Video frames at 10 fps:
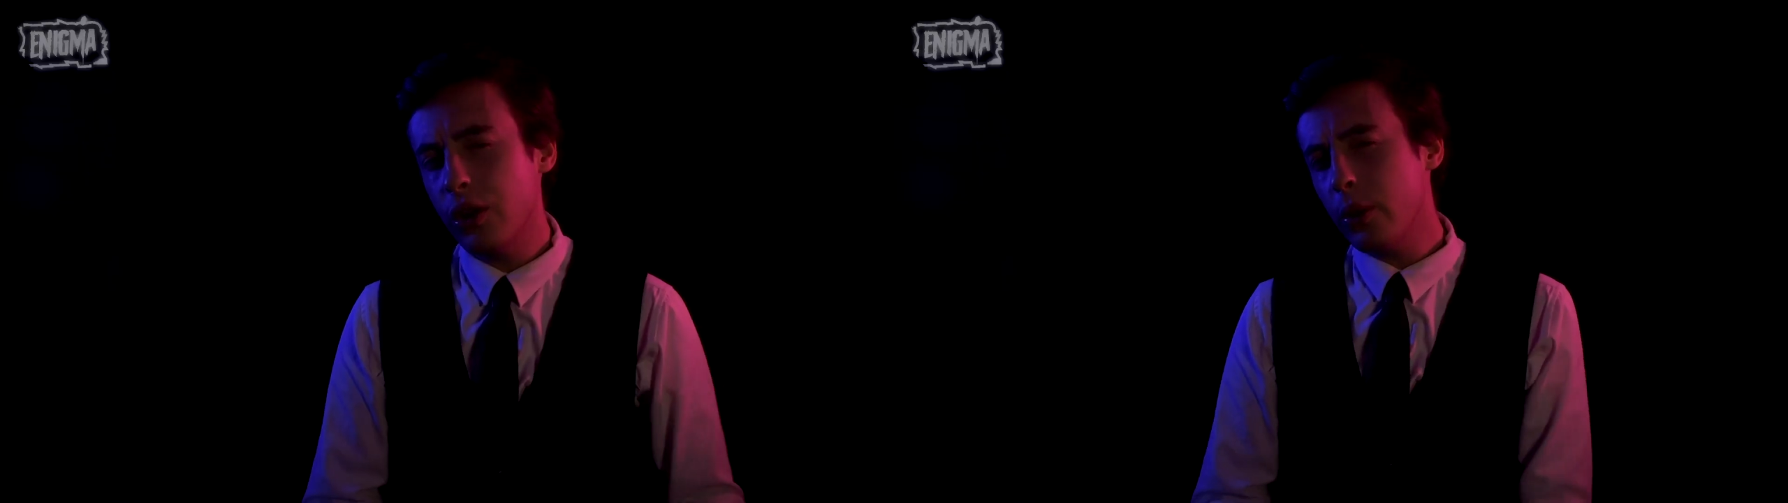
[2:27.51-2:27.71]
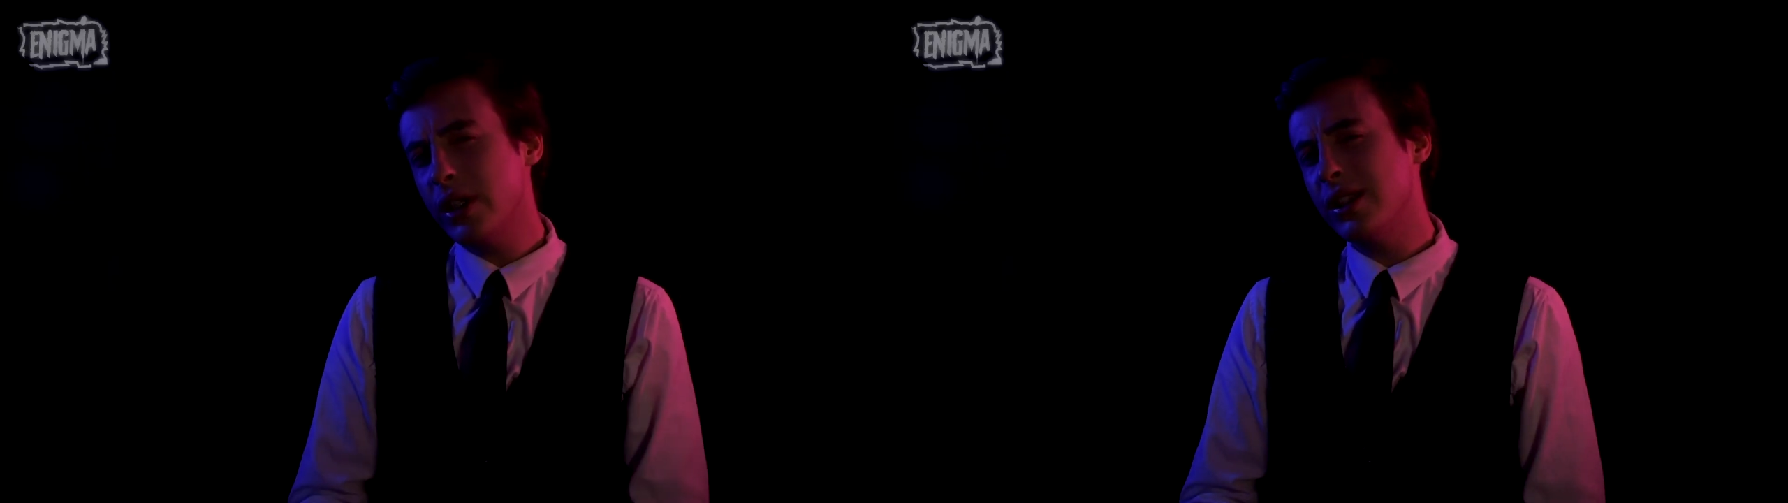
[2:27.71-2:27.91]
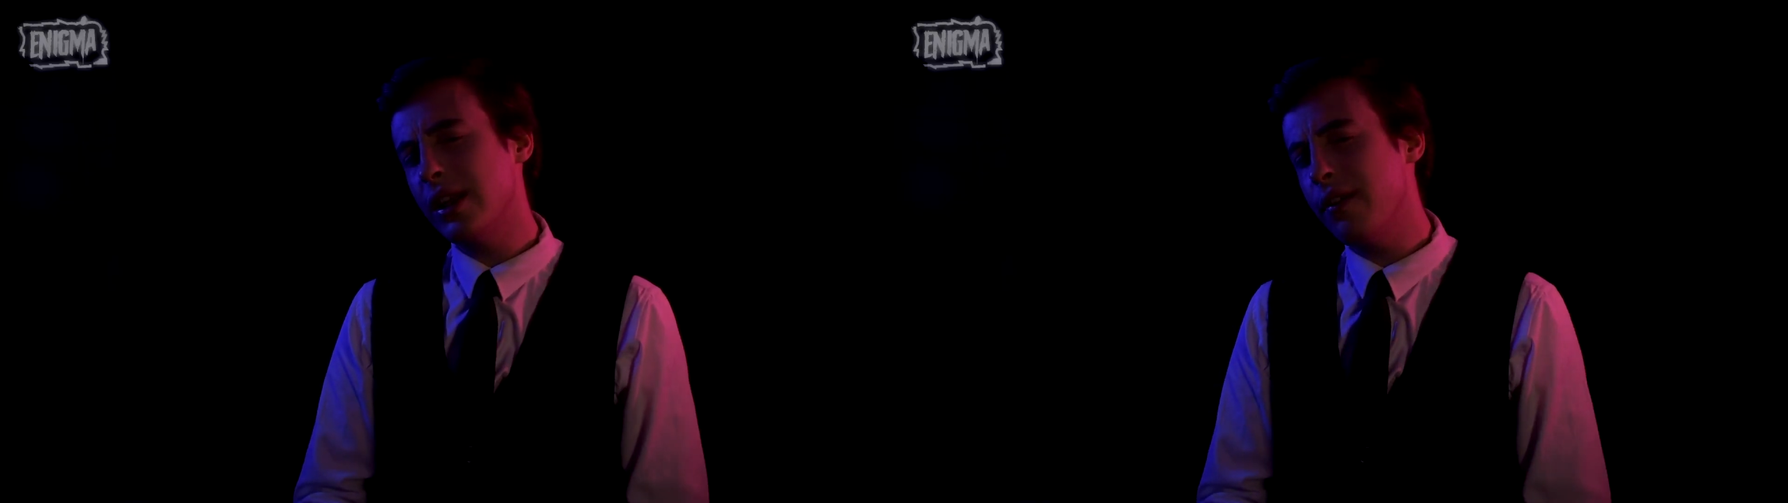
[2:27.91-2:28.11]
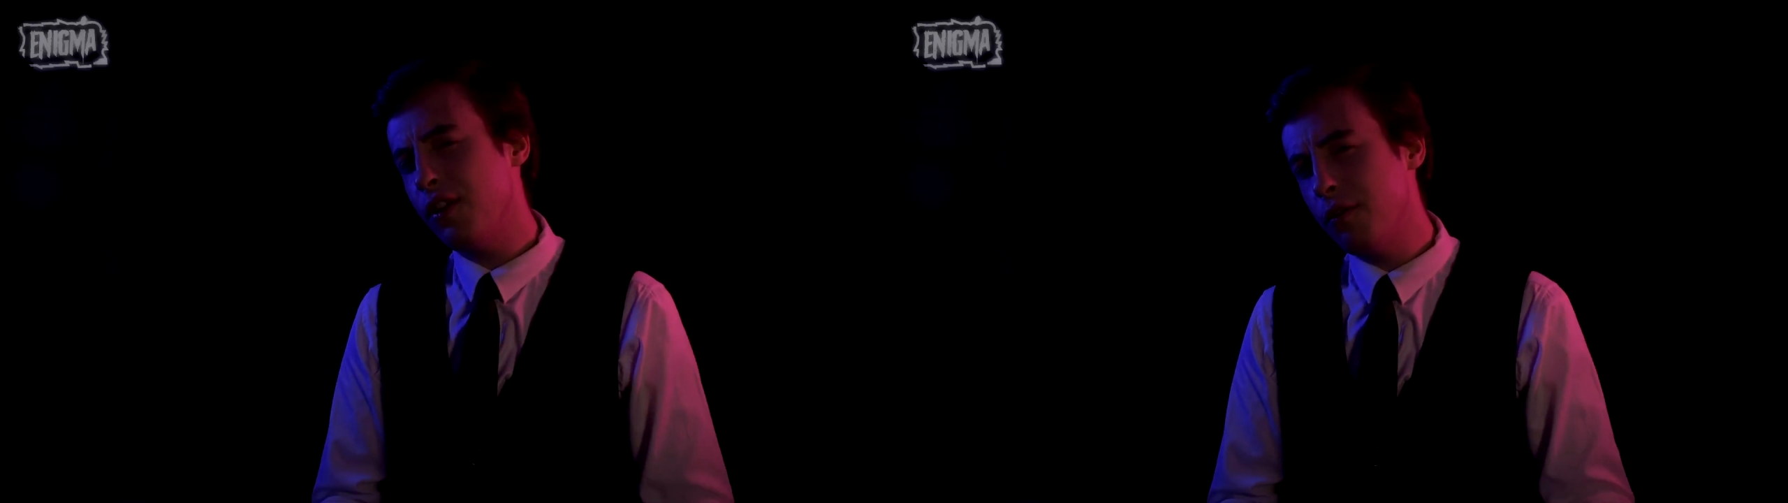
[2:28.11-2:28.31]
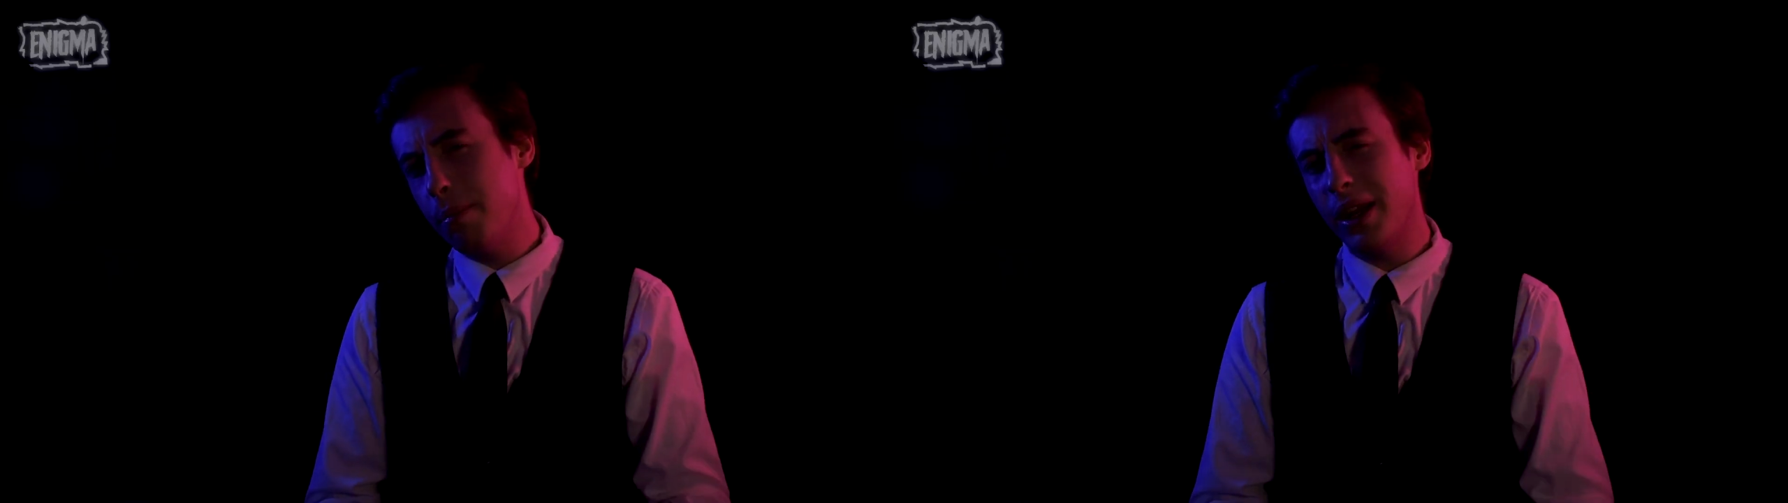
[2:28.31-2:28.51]
notice that if
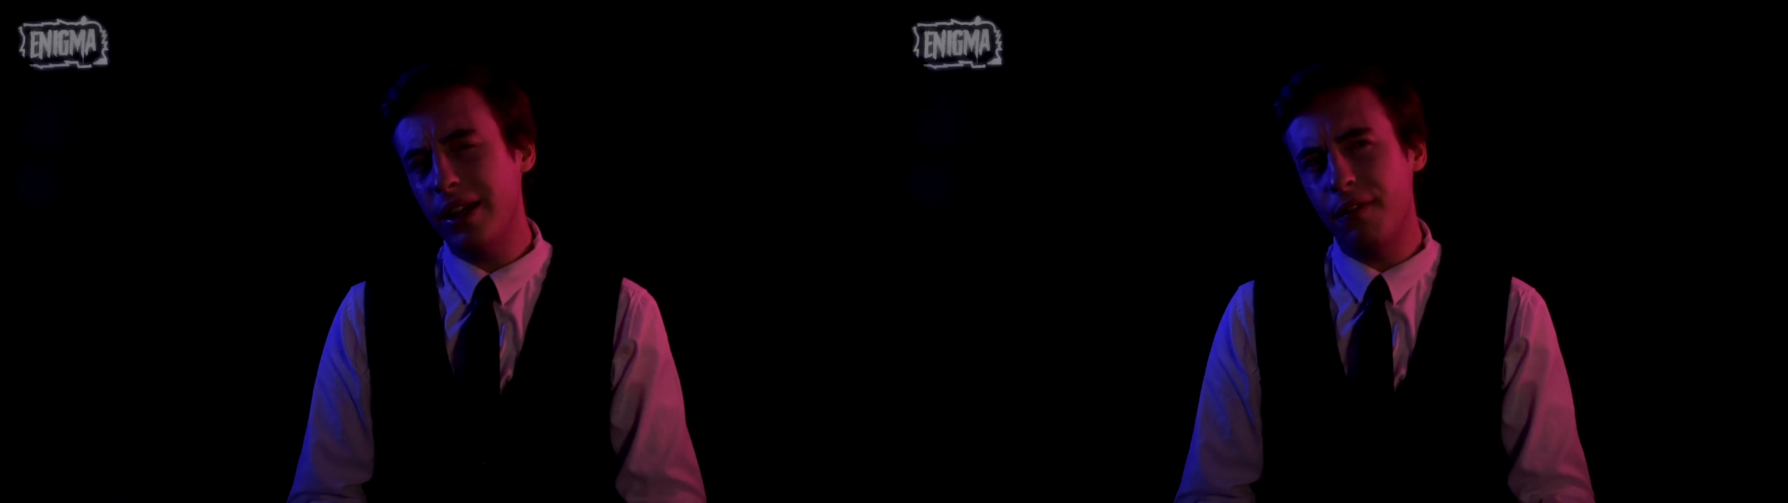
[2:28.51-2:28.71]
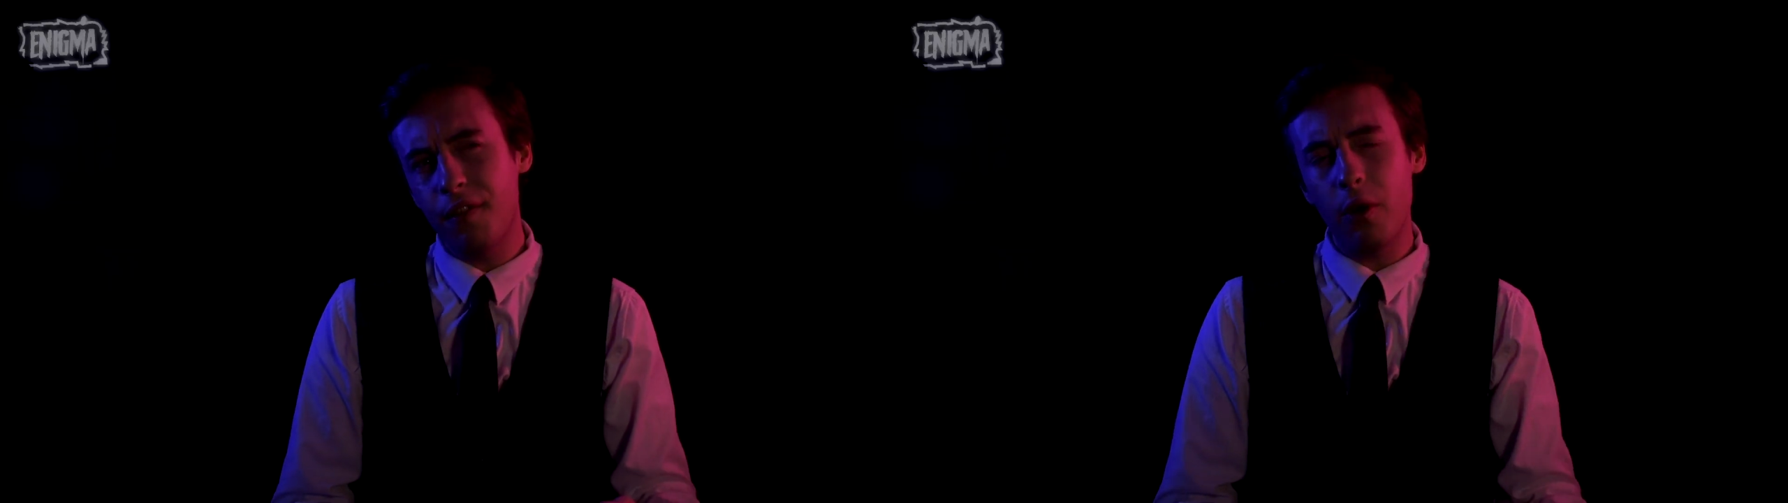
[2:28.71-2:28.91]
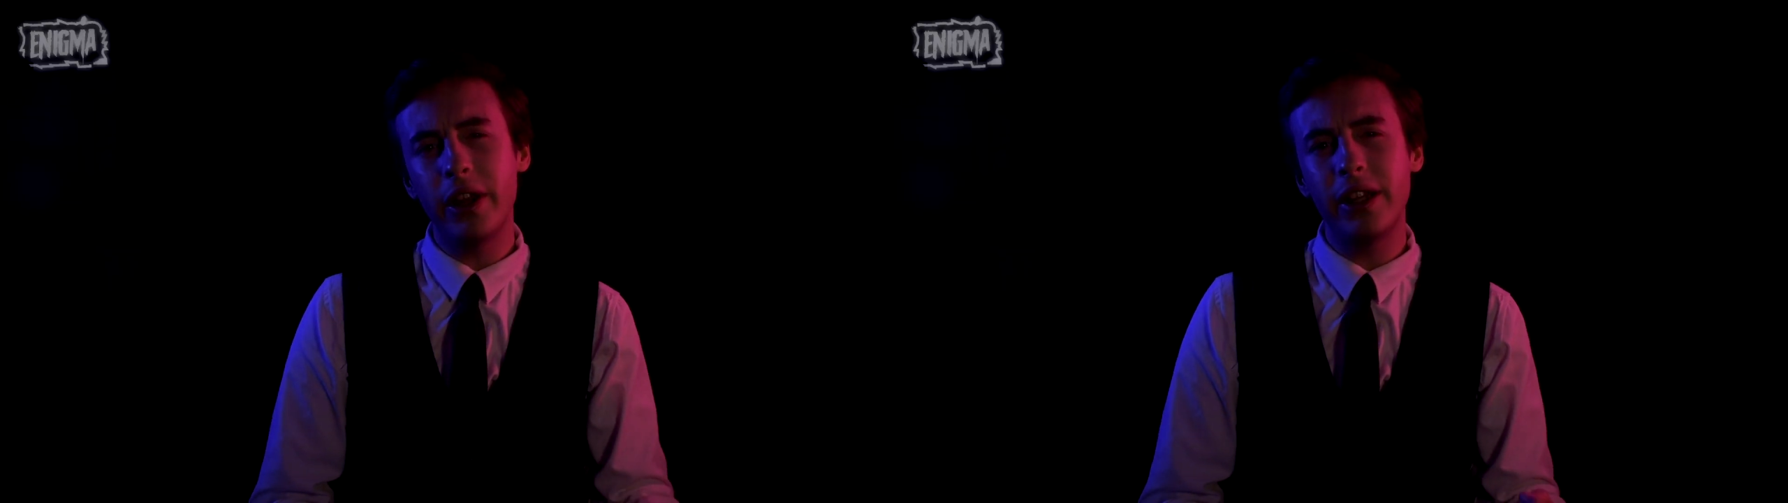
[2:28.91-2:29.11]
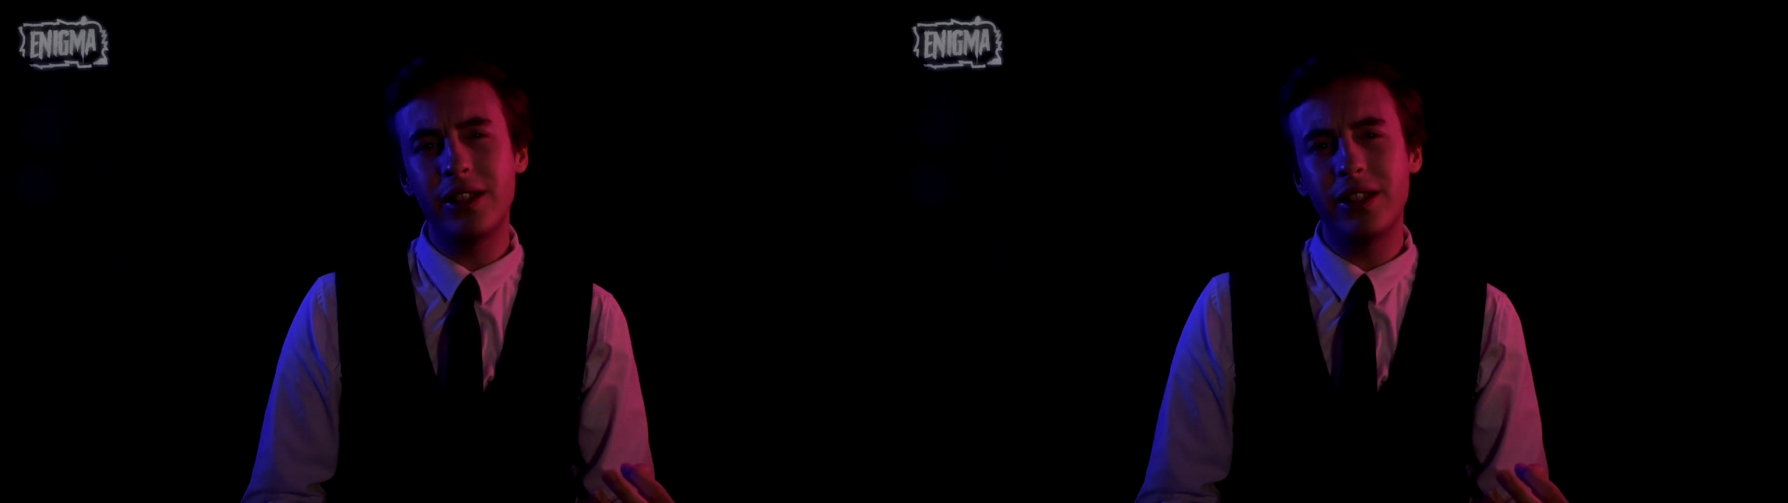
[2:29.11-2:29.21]
you've been in a very